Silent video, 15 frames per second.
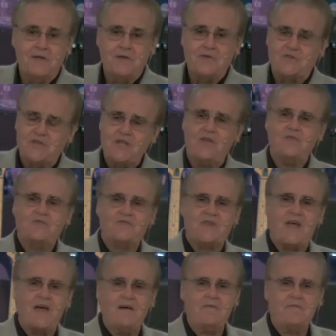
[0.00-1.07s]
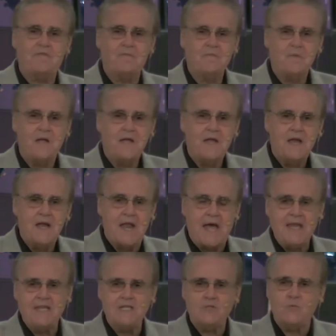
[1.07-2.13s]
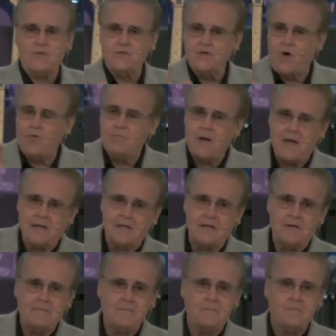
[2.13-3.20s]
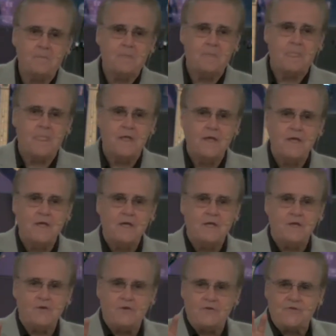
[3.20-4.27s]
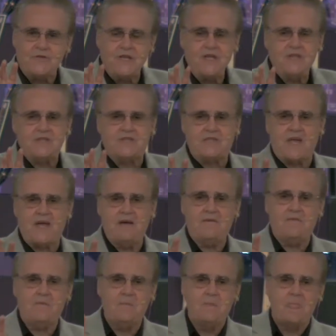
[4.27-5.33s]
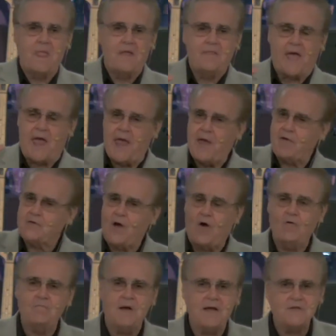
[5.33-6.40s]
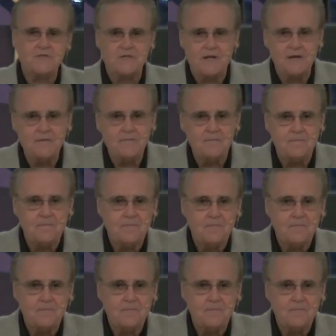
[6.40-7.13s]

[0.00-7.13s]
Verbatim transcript: You see yourself, ladies with no makeup. You see yourself, the hair is all messed up.